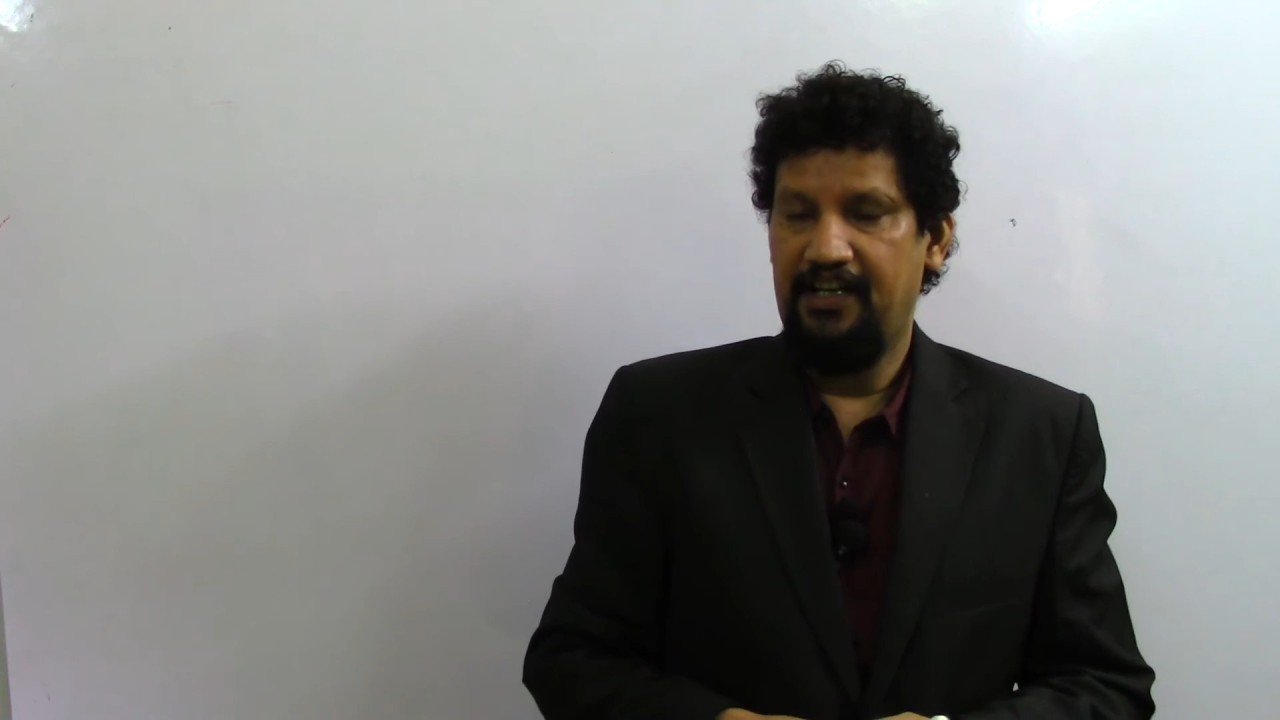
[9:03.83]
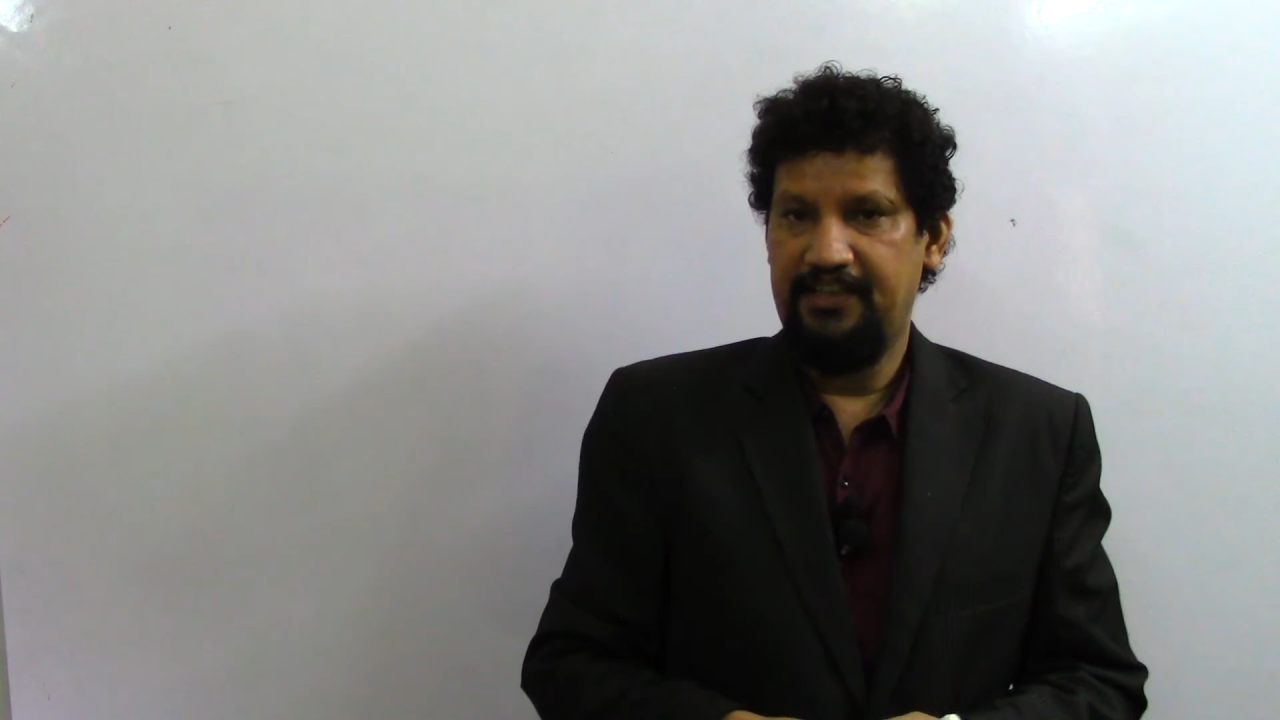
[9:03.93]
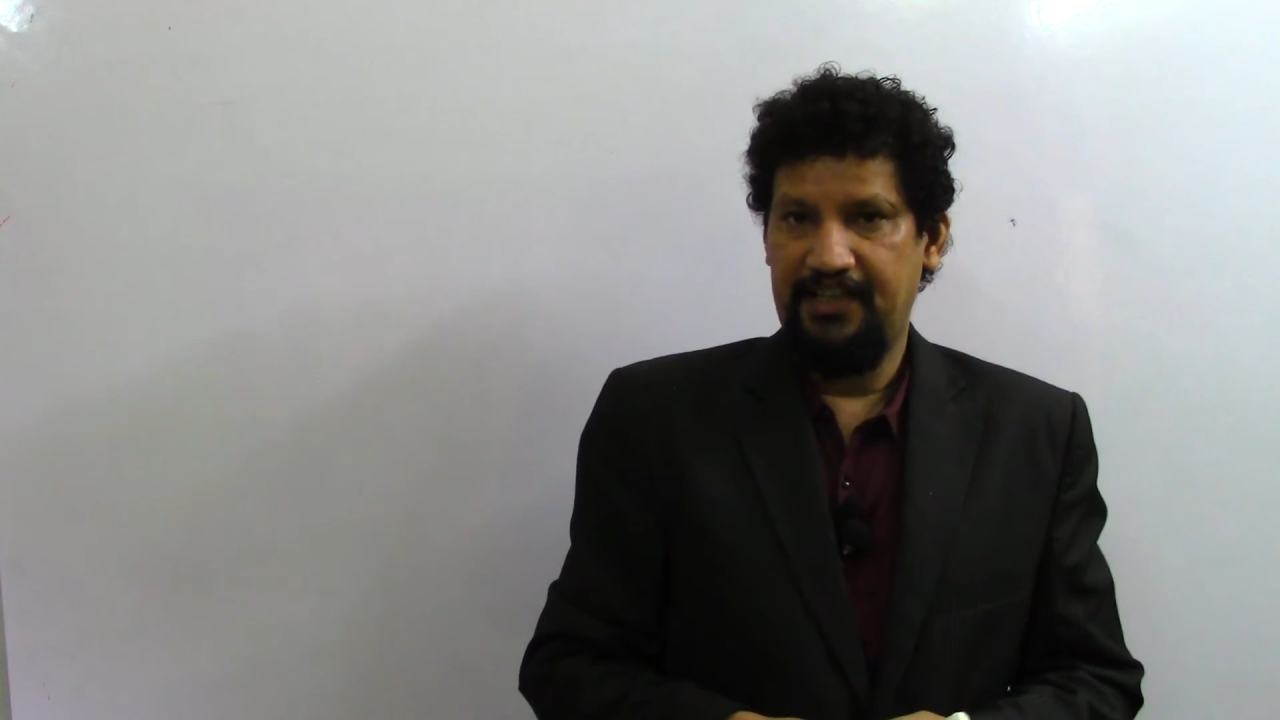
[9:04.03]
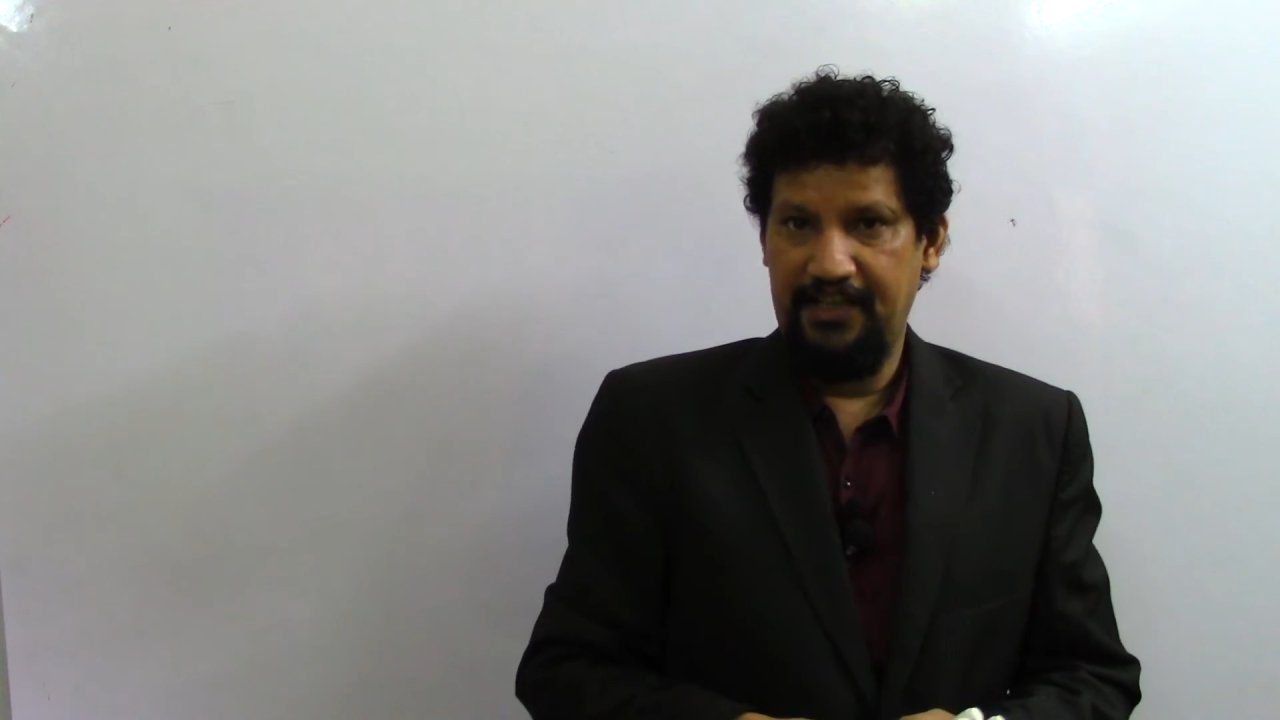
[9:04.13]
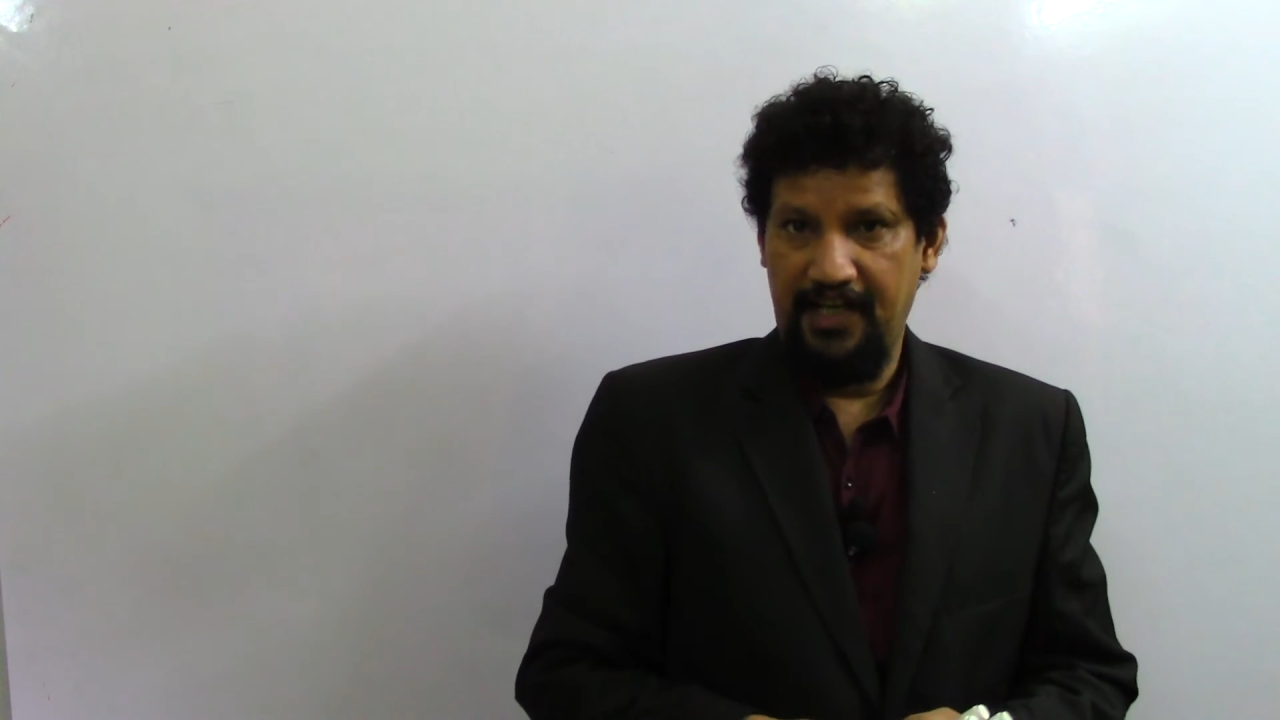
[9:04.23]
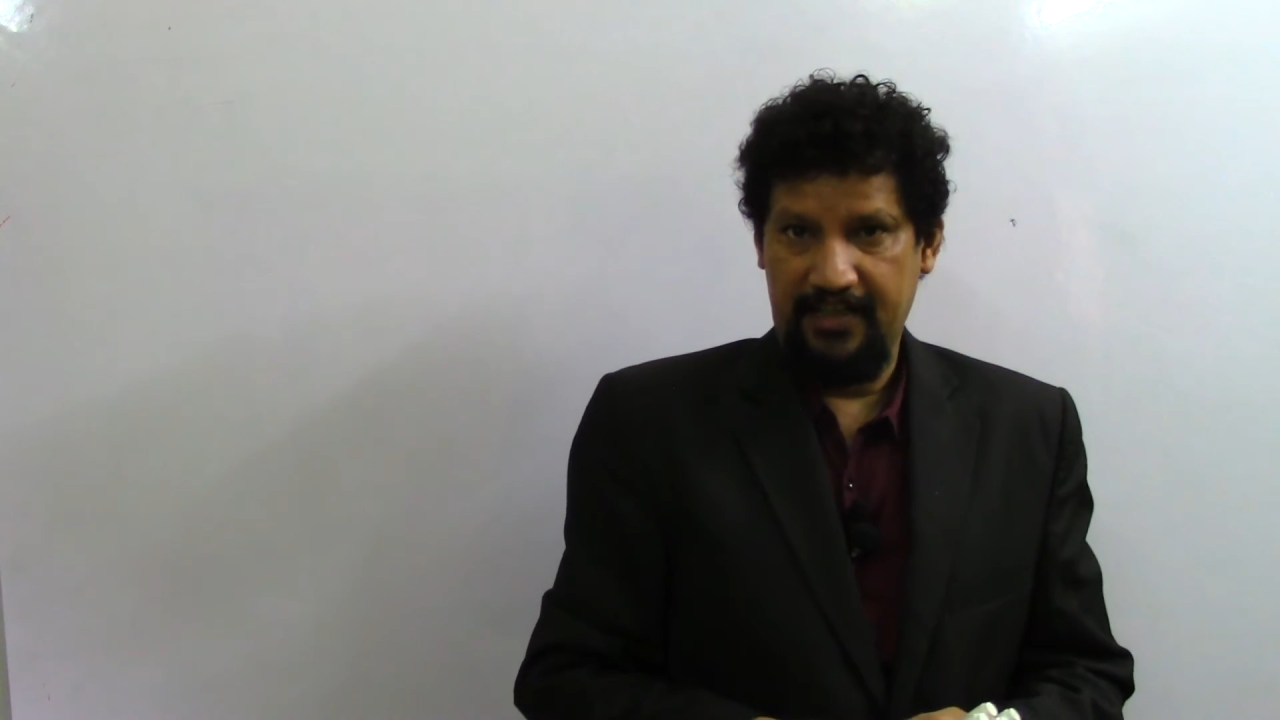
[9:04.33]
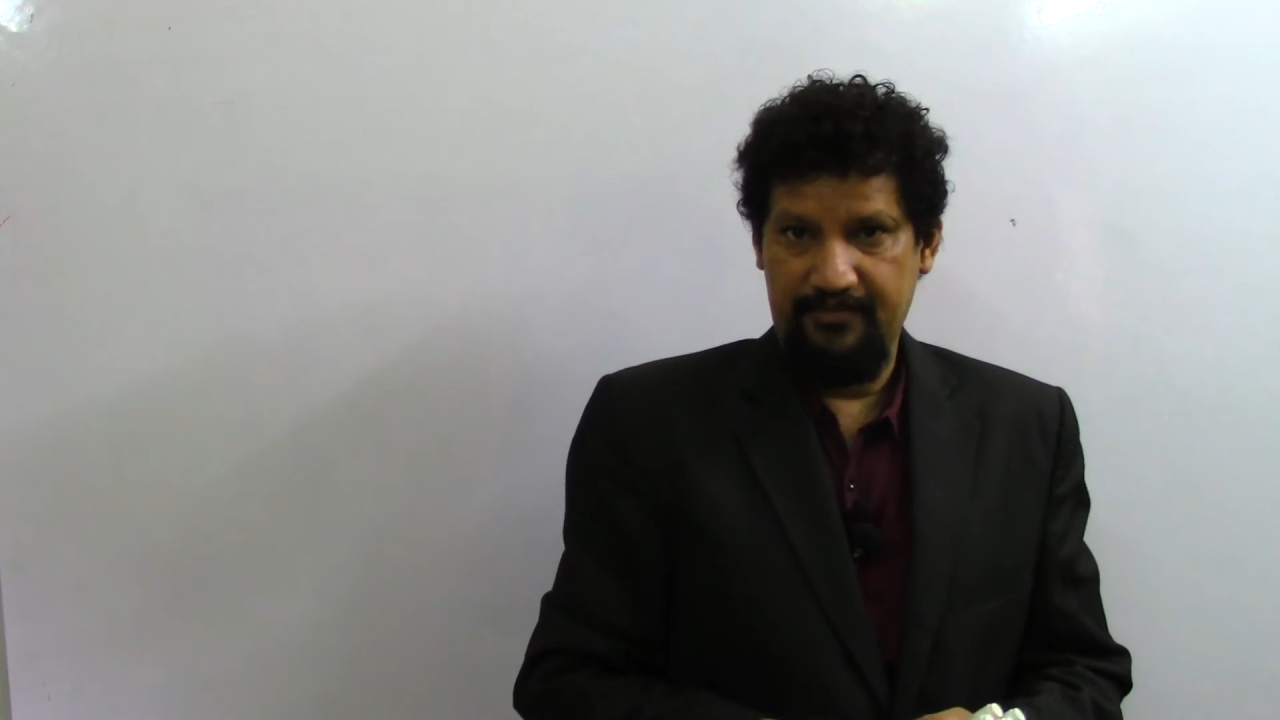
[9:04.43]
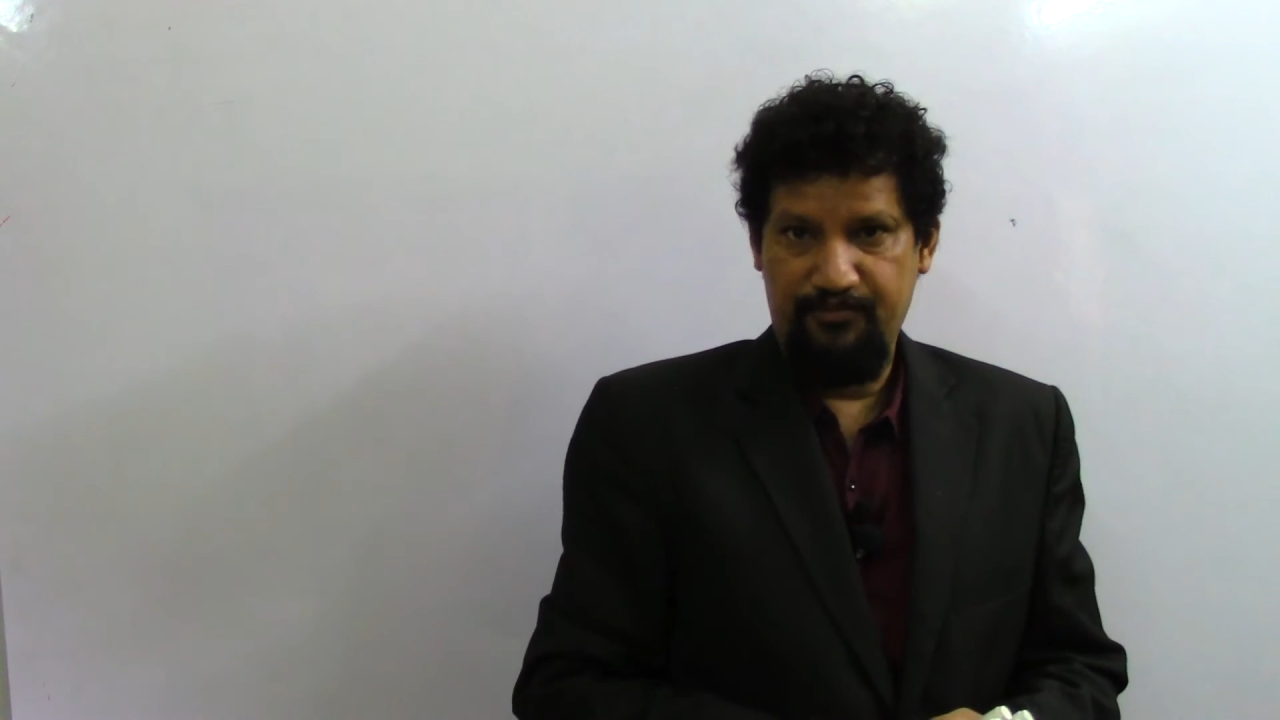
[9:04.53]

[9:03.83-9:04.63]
the erect